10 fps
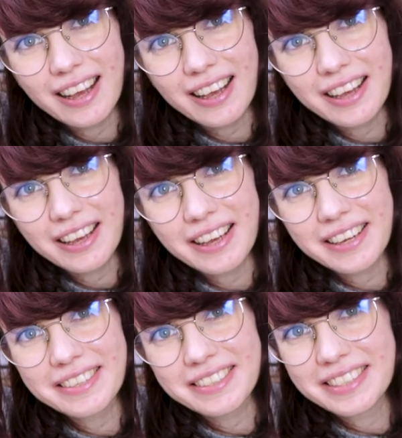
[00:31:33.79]
I
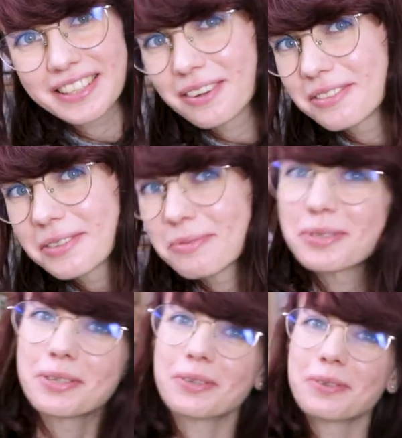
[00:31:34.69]
actually love them
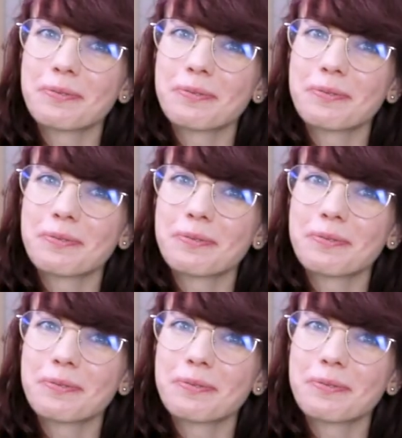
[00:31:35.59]
so.